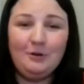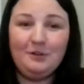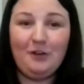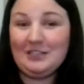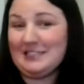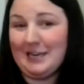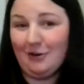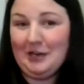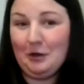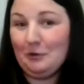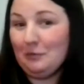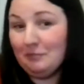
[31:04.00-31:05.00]
of
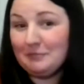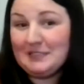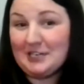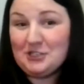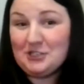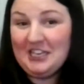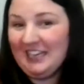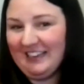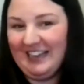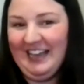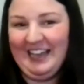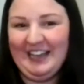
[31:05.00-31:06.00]
Ontario, potentially,
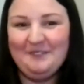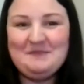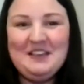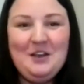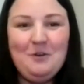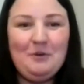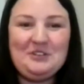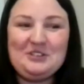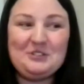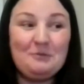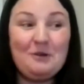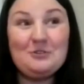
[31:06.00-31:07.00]
whether
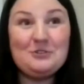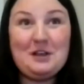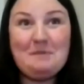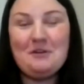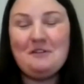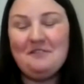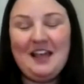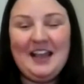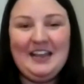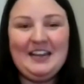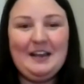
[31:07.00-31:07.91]
it's a road trip or a flight,